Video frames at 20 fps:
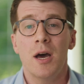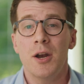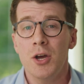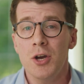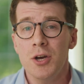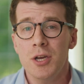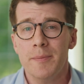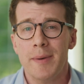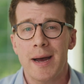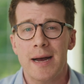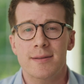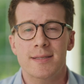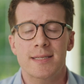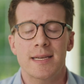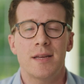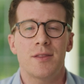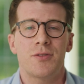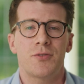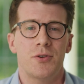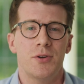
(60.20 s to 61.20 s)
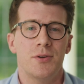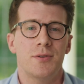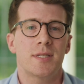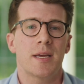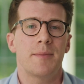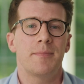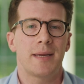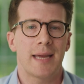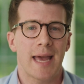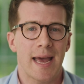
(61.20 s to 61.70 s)
and heard about it through
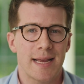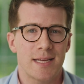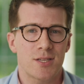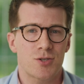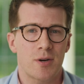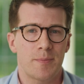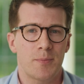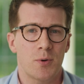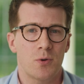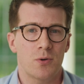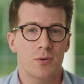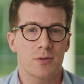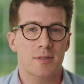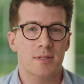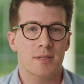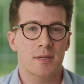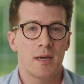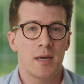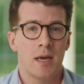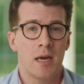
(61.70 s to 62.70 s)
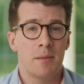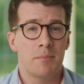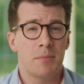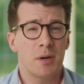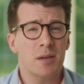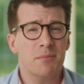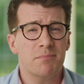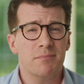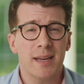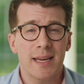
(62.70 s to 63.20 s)
some case reports.
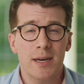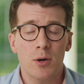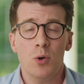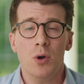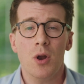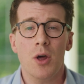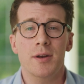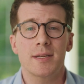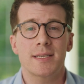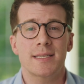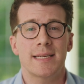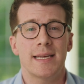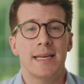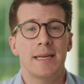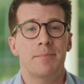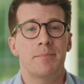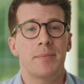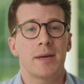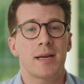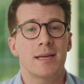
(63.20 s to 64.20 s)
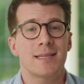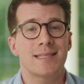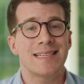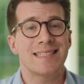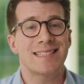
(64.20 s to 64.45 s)
But in all honesty, because